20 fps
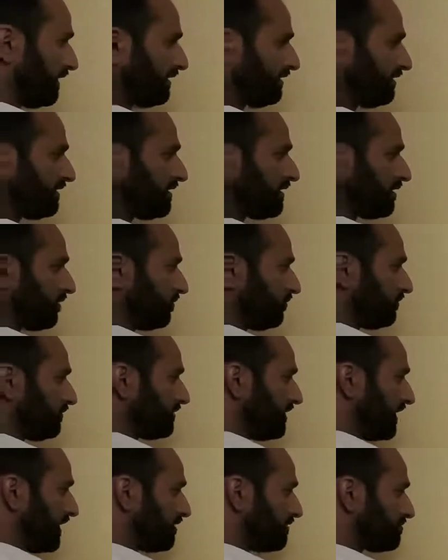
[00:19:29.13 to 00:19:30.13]
Now we
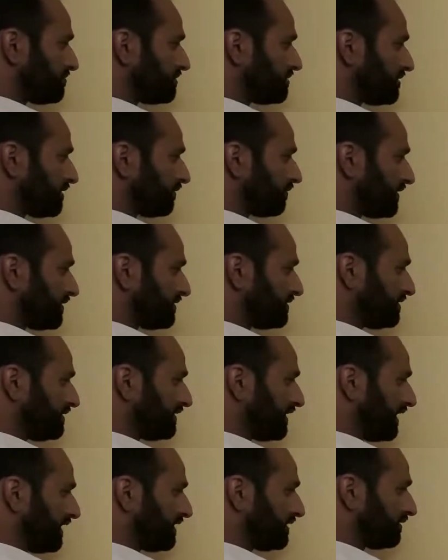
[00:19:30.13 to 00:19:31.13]
can see
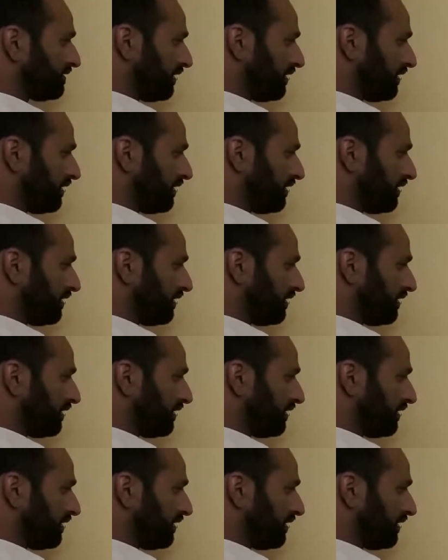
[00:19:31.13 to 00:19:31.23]
that.